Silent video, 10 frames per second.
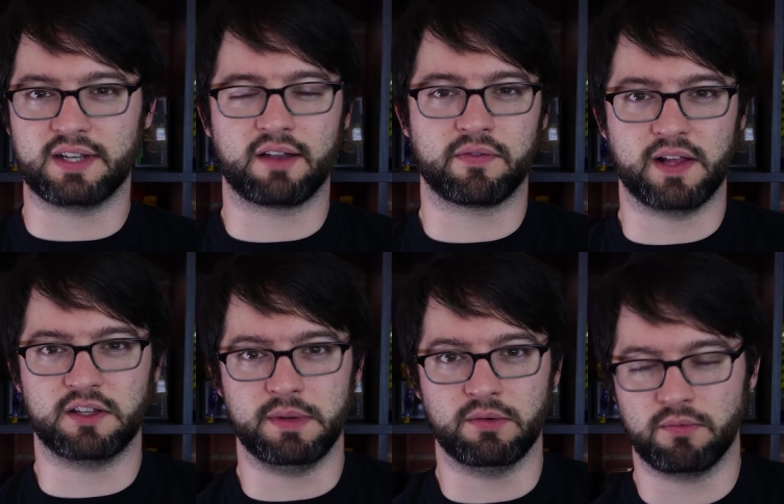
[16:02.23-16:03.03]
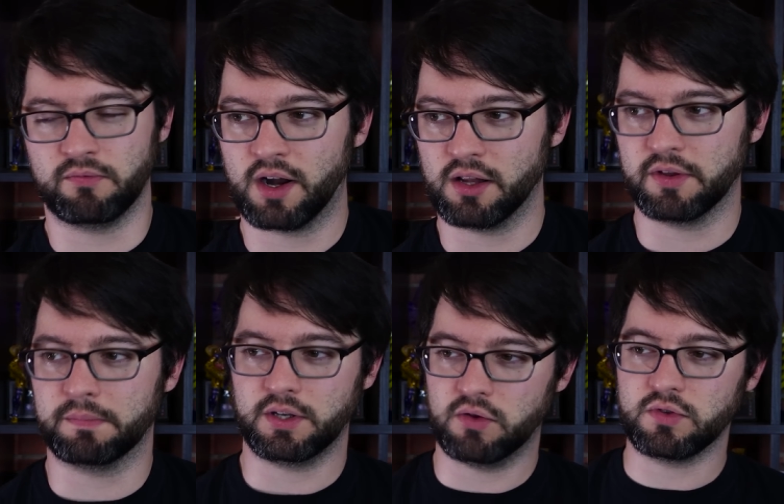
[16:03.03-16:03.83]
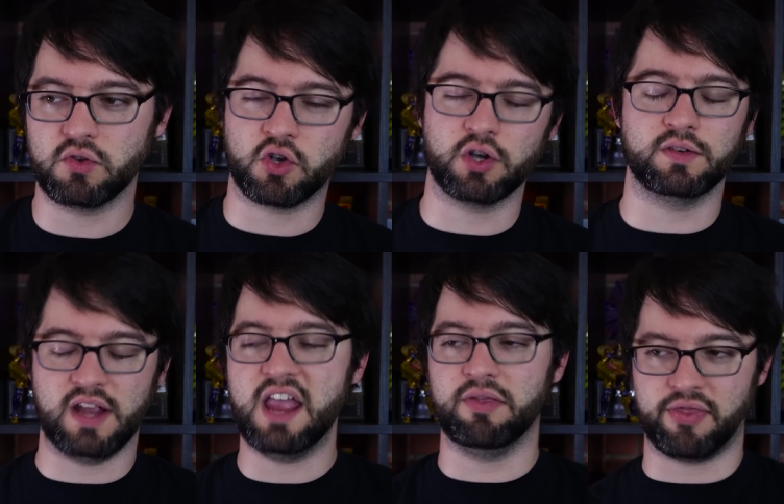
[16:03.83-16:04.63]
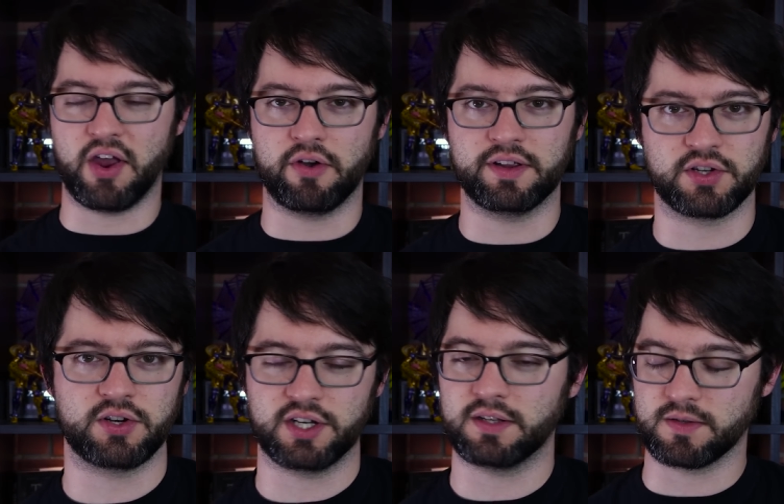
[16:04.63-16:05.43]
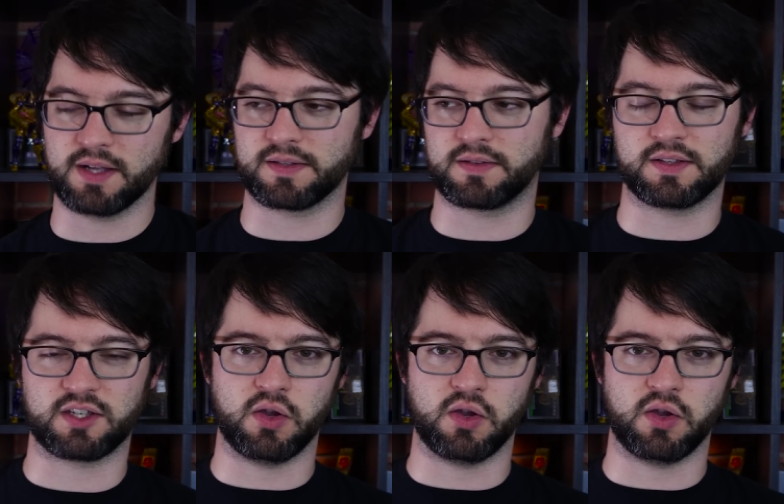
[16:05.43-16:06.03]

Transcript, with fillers: deck for that to be relevant, but you could in theory search it, so that's